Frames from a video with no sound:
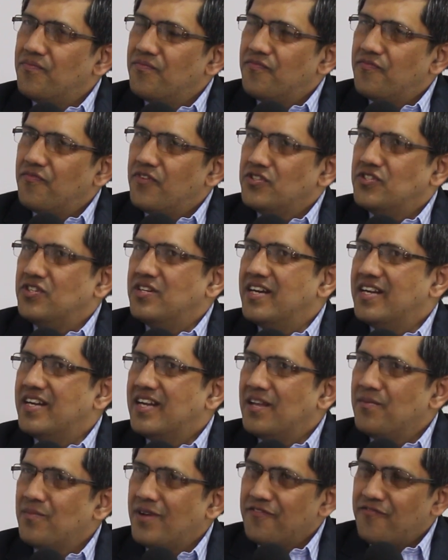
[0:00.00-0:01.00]

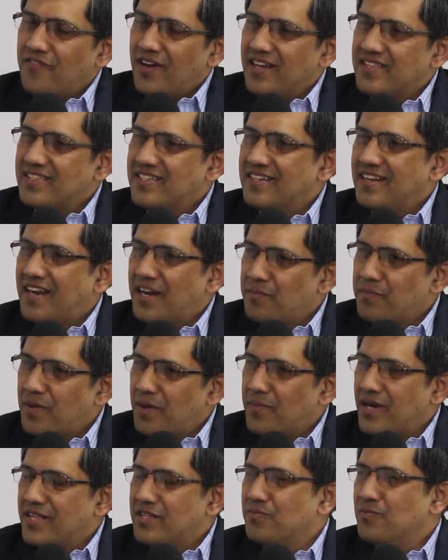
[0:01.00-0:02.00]
Fortunately, my father and my
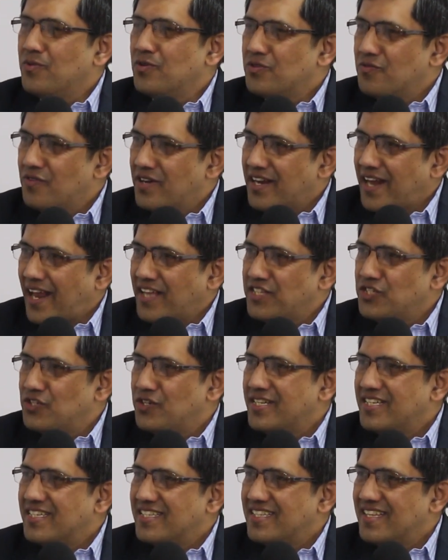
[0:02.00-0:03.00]
mother both were
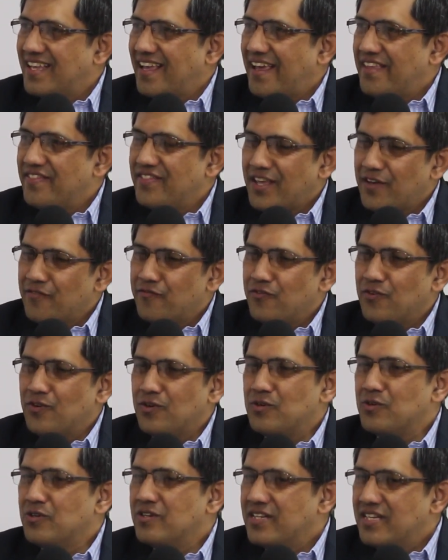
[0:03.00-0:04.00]
graduates, and
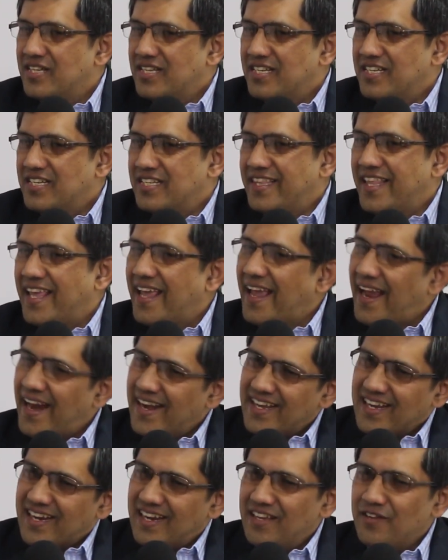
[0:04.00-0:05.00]
therefore they
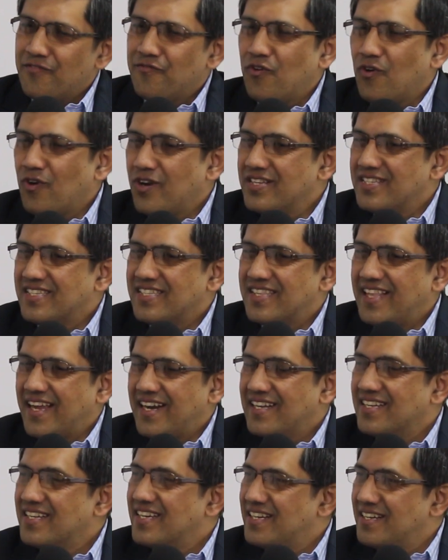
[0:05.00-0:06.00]
had a clear focus
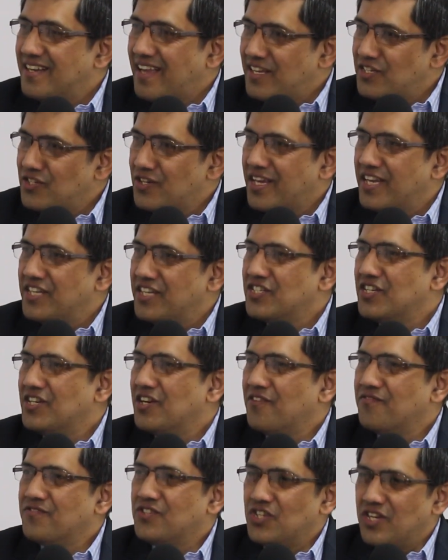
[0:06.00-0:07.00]
that education
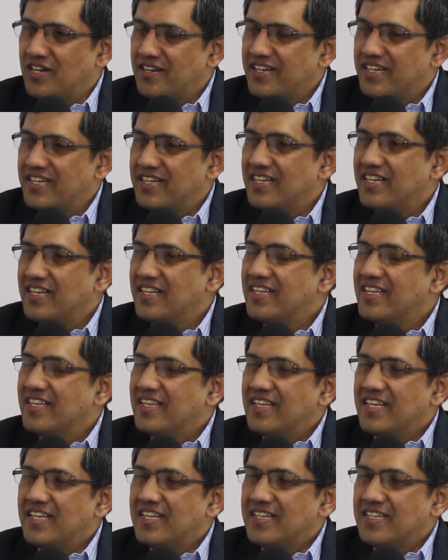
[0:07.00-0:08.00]
of children
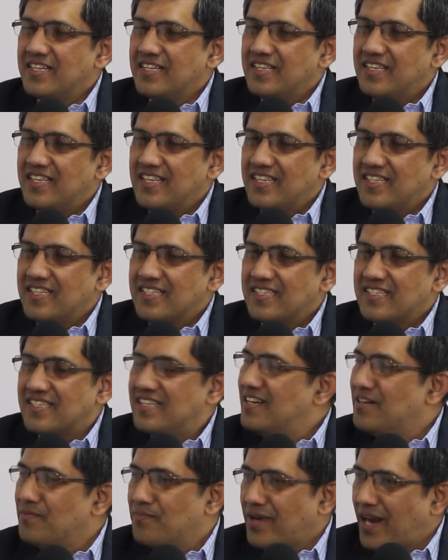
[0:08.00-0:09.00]
is
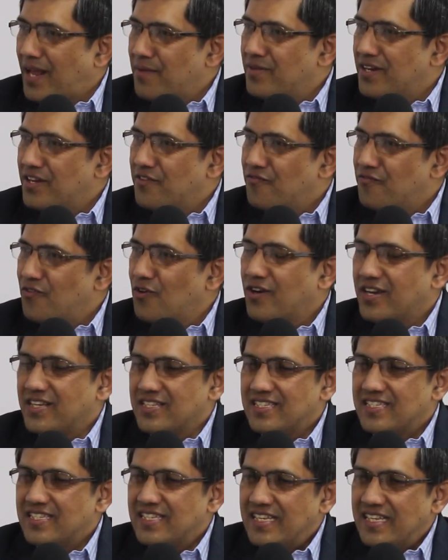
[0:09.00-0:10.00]
a primary
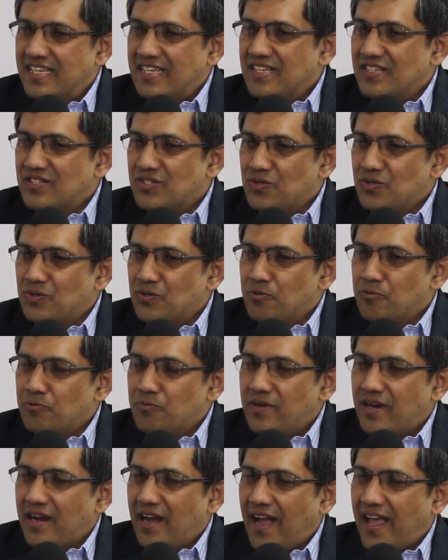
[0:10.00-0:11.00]
focus.
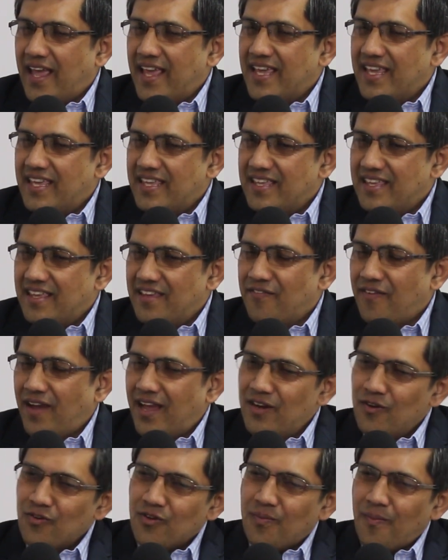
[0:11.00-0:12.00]
So if
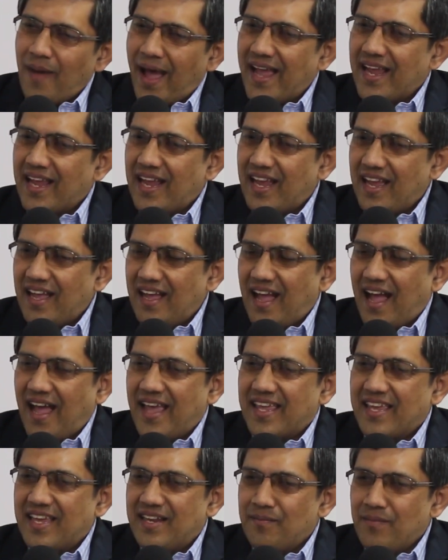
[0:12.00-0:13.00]
I look back,
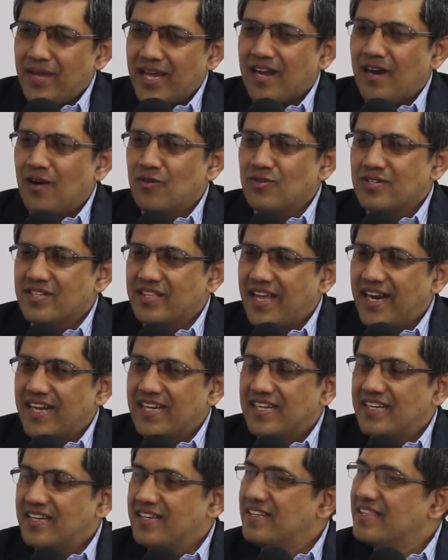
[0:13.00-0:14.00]
I can make out that